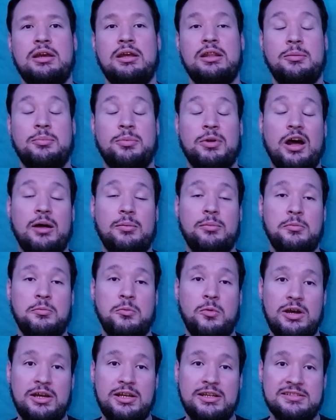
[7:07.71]
The problem
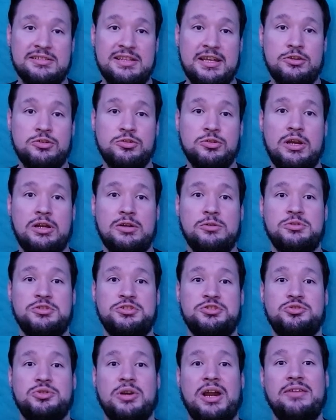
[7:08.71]
was that truck was
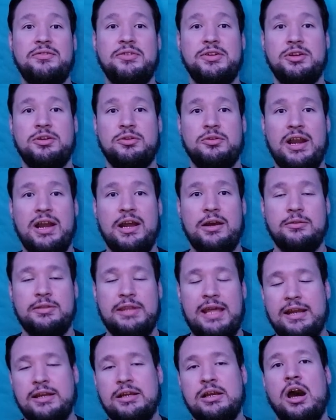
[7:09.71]
driving around
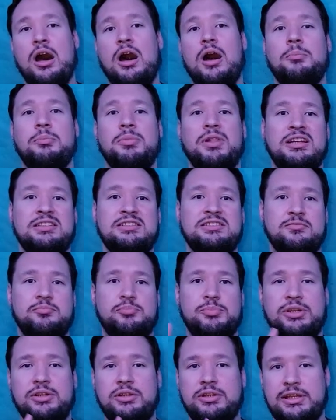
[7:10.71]
that complex of
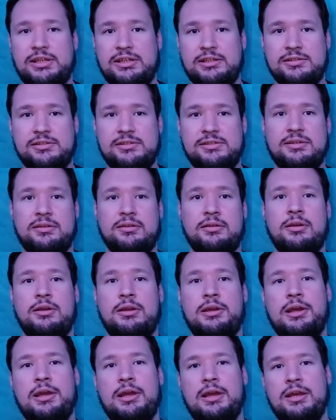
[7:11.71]
buildings.
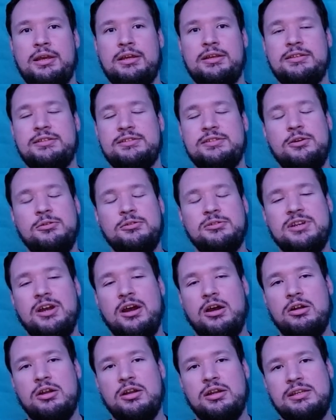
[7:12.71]
So it was
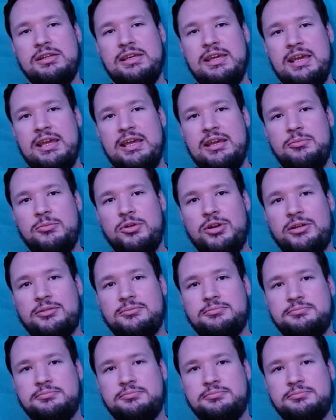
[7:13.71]
caught on camera.